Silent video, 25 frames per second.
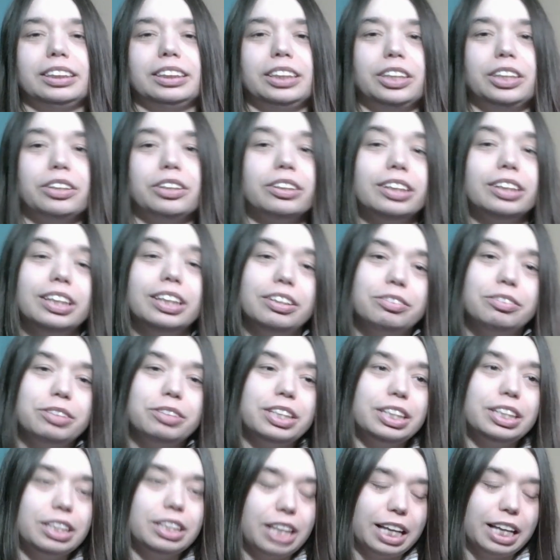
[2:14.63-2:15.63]
You're
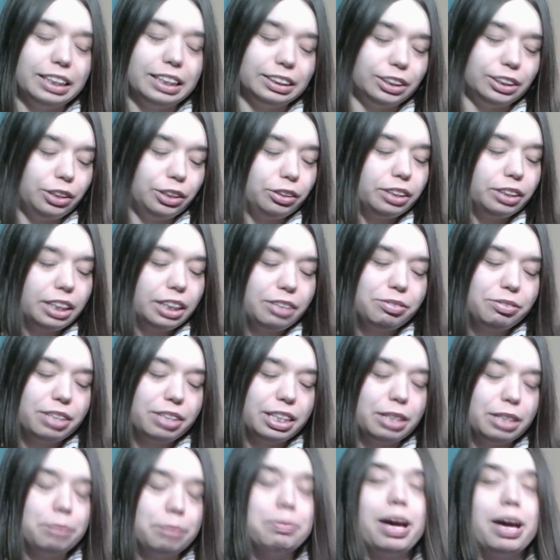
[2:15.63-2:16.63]
living
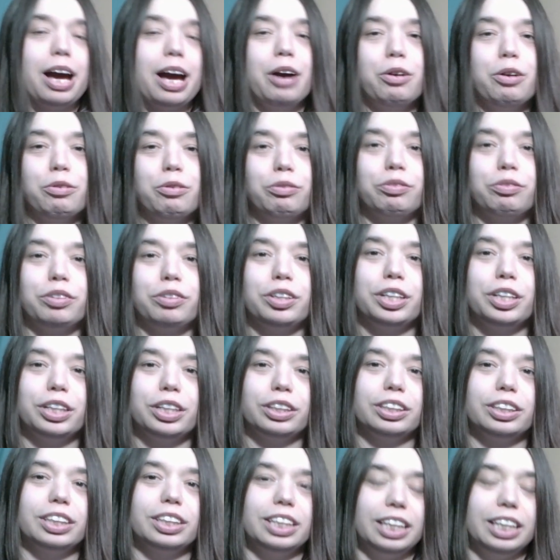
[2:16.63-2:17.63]
them out for
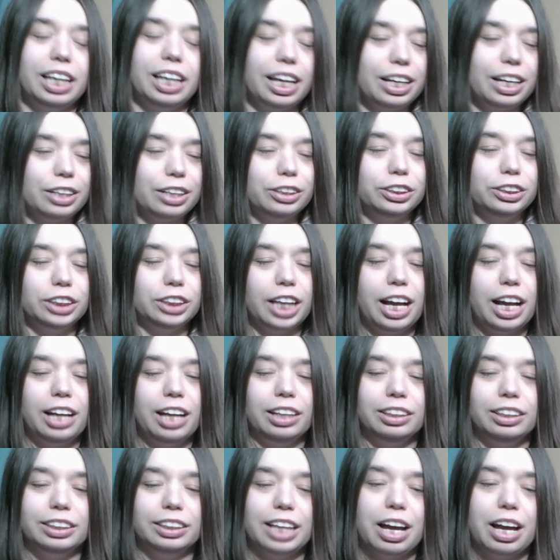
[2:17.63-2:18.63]
the inner
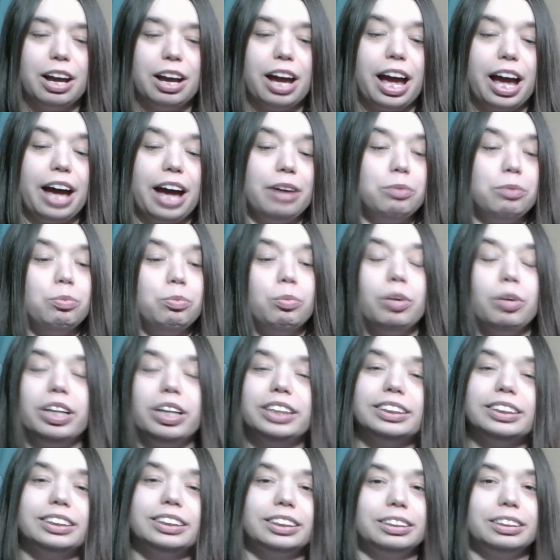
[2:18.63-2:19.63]
child that had
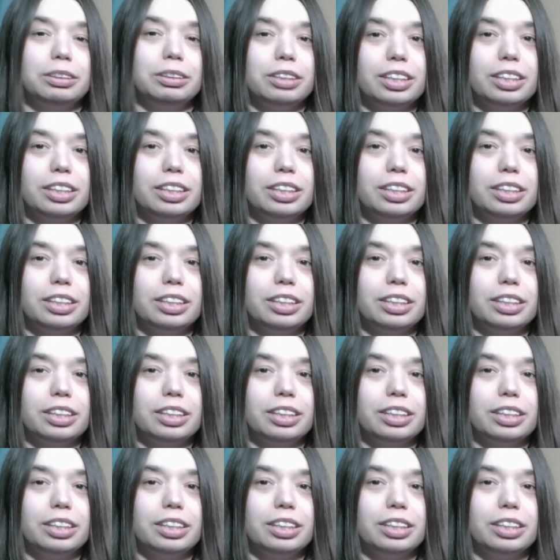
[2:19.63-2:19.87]
once